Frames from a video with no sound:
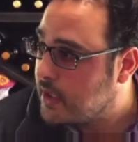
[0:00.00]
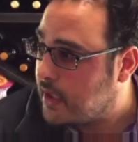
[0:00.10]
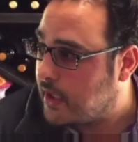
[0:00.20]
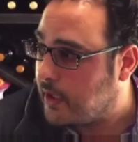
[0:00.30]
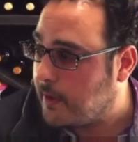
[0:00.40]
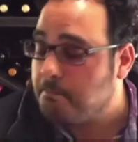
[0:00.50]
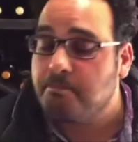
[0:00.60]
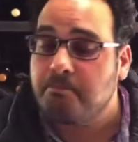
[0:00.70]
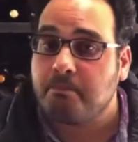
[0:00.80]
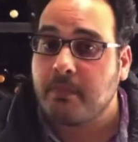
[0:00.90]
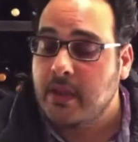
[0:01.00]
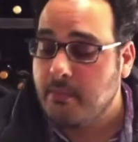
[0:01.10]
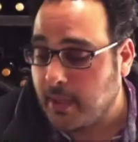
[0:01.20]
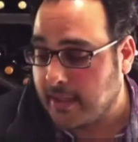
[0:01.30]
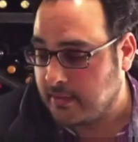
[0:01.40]
Um,
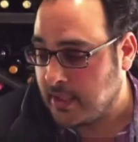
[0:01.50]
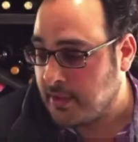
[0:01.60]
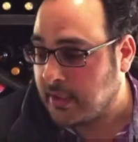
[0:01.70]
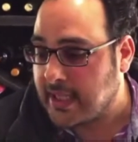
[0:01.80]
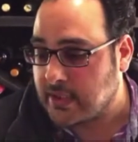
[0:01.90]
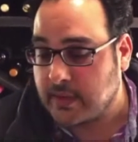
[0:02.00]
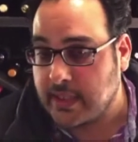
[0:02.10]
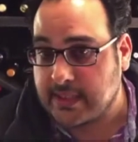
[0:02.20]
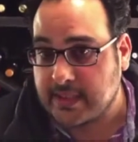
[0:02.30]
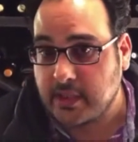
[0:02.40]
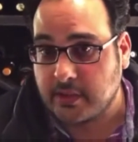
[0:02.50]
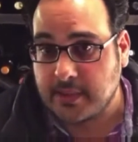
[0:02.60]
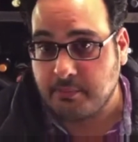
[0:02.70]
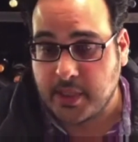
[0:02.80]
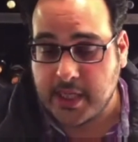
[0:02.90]
but nonetheless, it's still
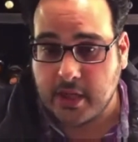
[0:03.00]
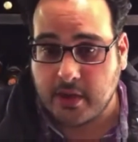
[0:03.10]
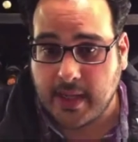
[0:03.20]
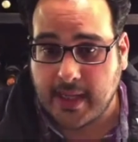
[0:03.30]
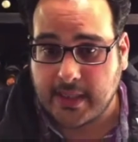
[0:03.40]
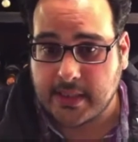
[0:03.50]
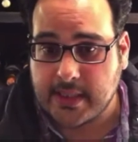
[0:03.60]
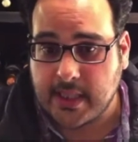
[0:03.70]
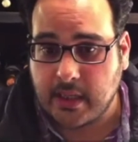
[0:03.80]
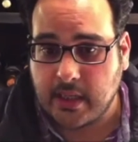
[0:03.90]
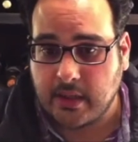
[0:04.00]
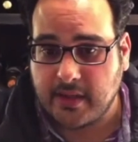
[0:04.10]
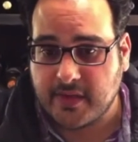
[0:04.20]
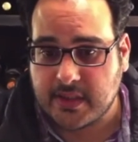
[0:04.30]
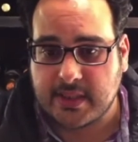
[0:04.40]
Tempranillo and uh, it'll give
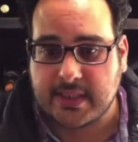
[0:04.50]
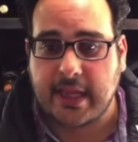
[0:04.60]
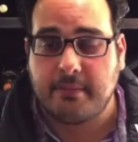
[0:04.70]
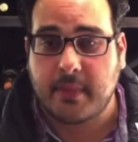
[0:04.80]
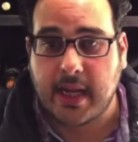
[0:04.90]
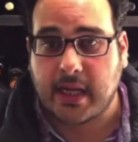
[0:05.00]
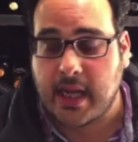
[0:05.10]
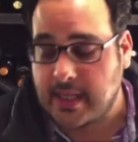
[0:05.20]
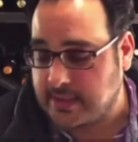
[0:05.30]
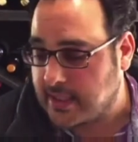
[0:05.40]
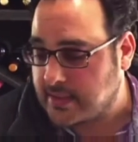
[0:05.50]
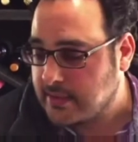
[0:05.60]
us the same kind of context.